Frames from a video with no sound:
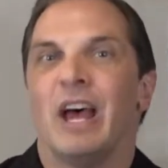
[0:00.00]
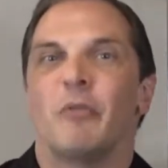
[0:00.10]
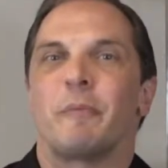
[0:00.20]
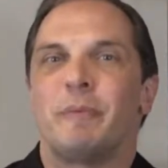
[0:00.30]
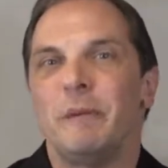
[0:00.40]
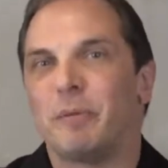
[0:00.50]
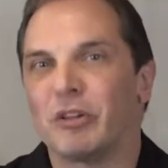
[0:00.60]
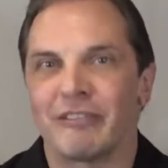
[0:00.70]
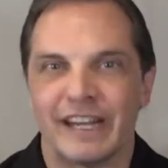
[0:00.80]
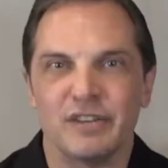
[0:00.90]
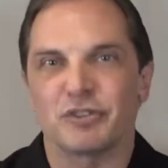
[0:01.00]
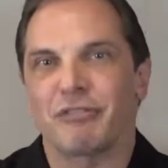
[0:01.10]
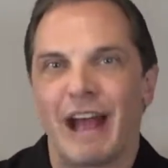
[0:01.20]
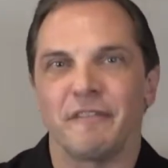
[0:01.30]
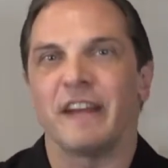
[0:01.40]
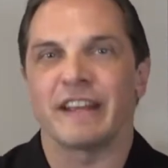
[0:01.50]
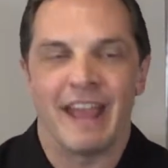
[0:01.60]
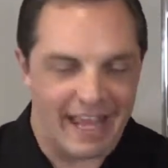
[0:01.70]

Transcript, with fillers: where people are in traffic